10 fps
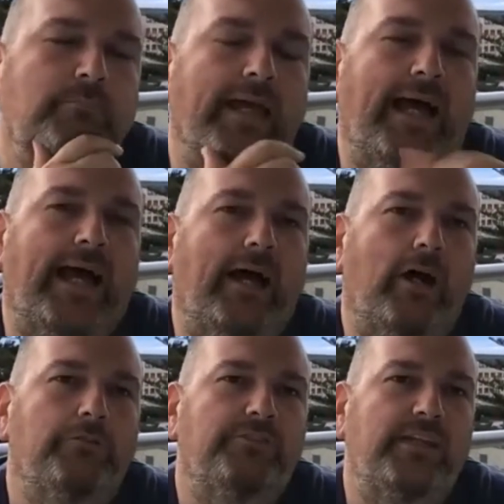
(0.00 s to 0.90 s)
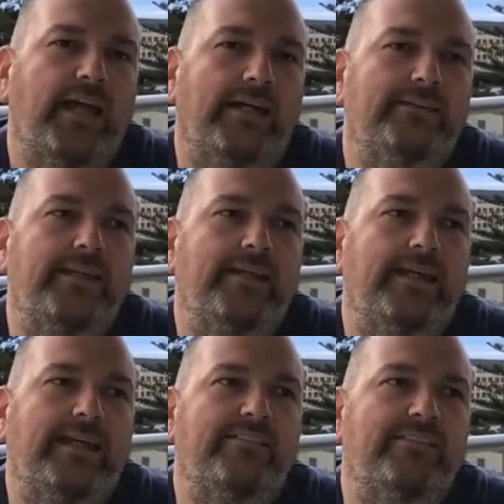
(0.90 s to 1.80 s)
of the idea
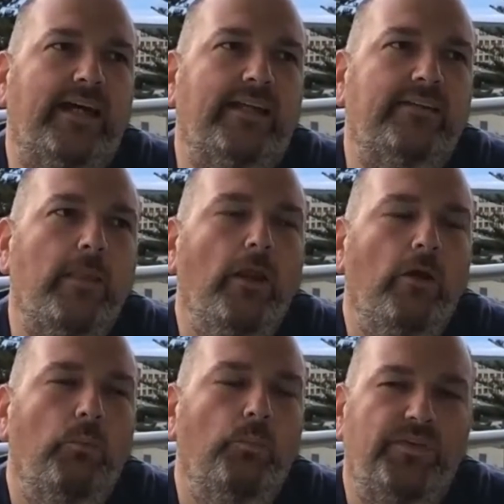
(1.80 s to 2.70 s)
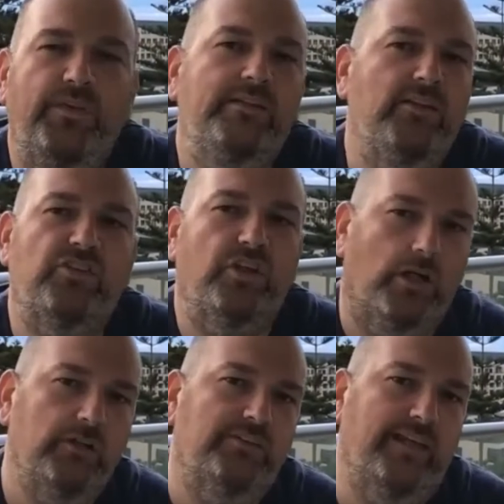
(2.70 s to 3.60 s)
is that within this
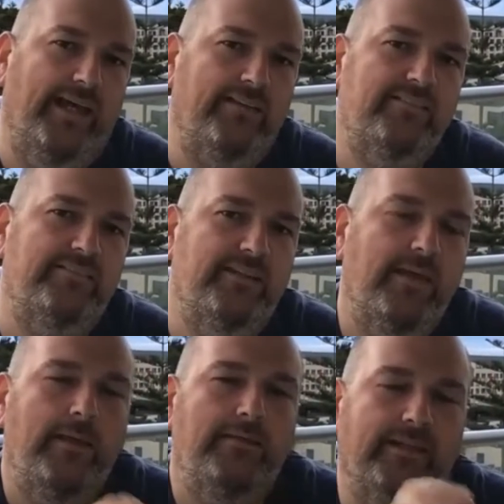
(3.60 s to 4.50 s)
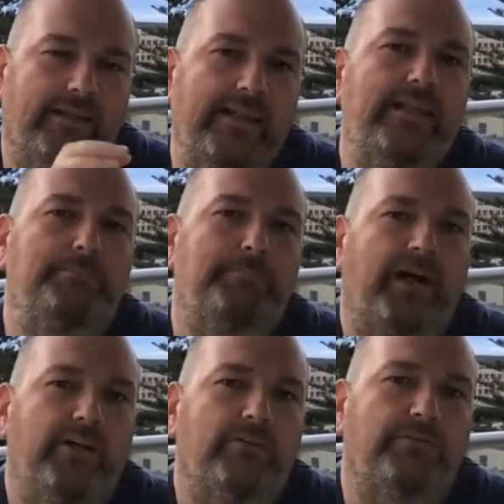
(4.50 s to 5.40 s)
context, the lead
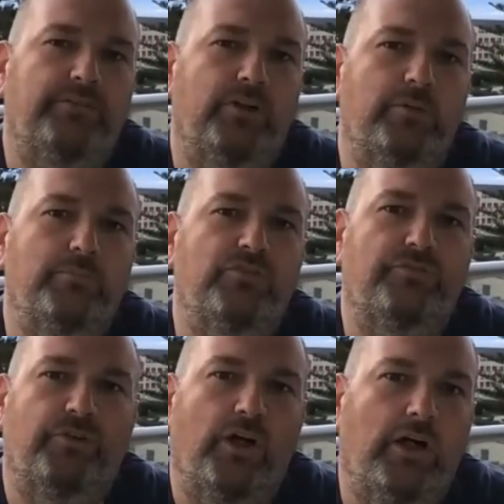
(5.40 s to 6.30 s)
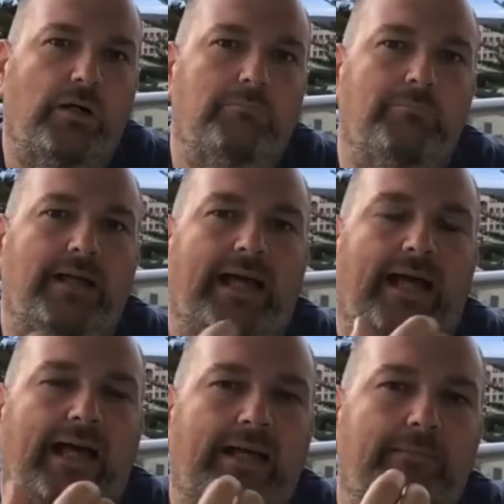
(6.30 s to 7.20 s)
buyer firms from
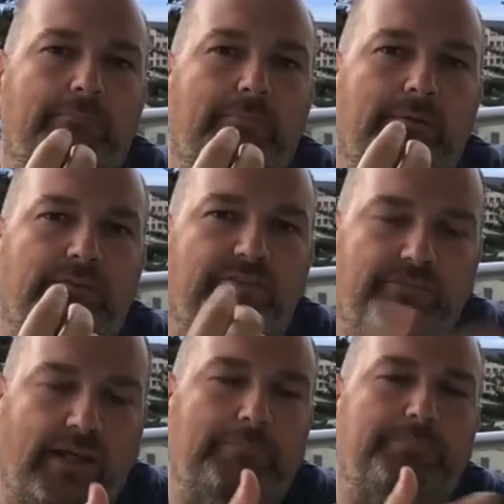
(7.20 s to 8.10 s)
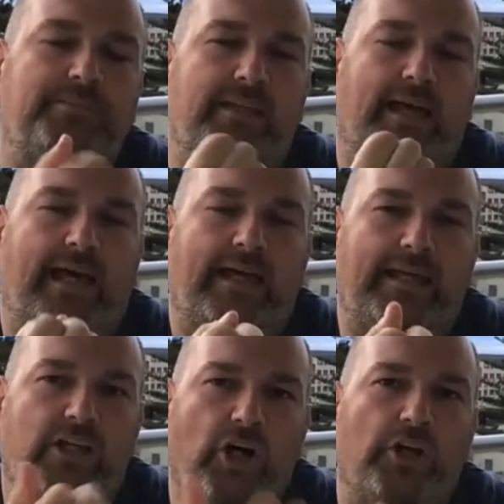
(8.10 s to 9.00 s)
developed
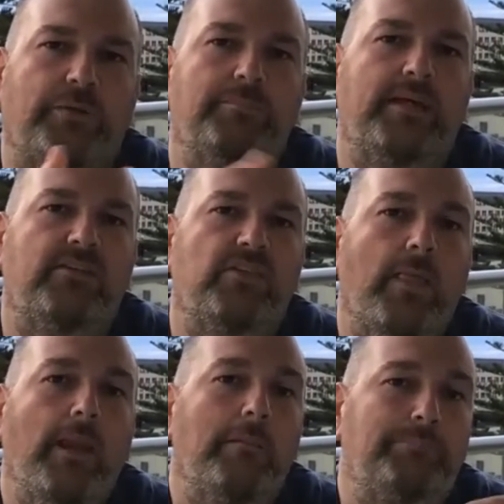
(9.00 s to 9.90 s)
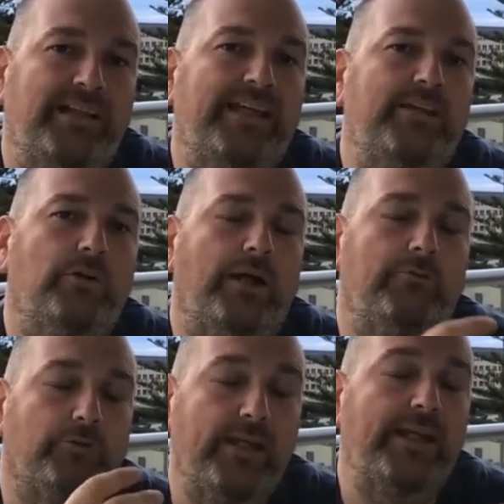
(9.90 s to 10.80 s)
economies played
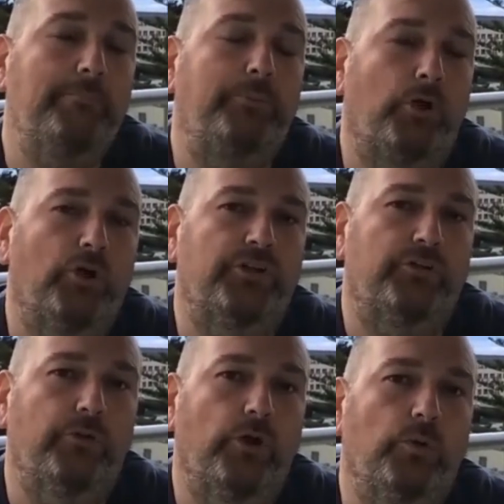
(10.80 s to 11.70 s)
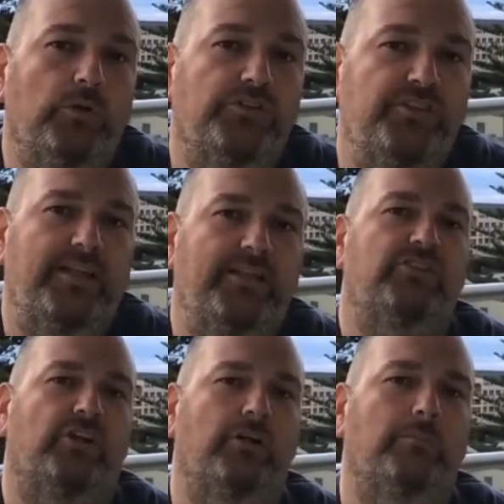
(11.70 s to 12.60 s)
really important roles in
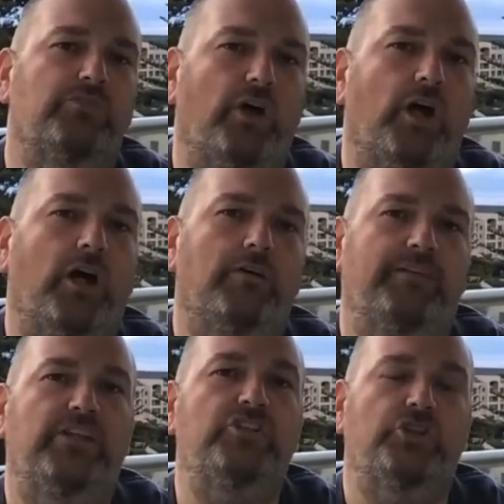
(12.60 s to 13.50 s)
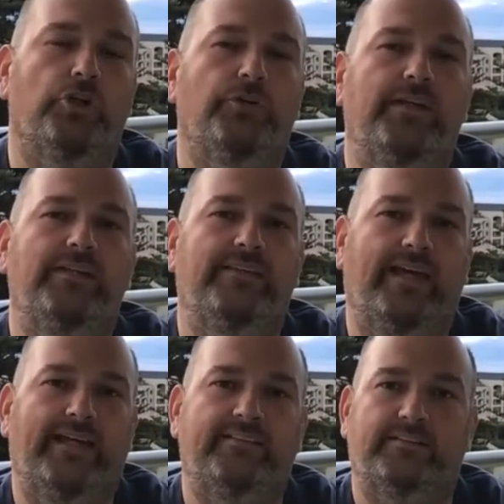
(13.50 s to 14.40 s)
terms of ensuring
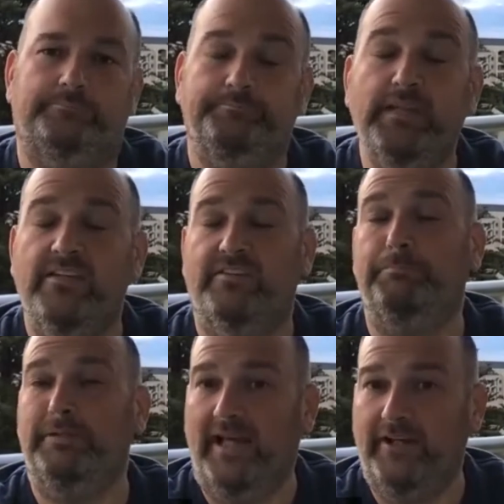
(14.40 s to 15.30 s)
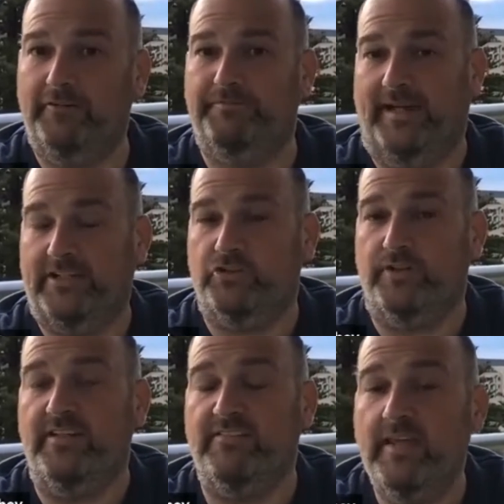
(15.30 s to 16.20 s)
that supplier
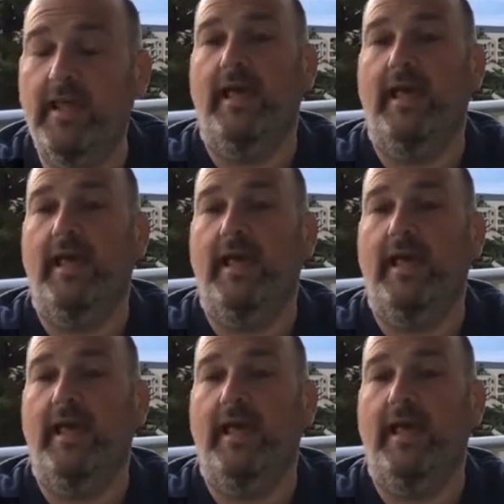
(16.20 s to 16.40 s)
factories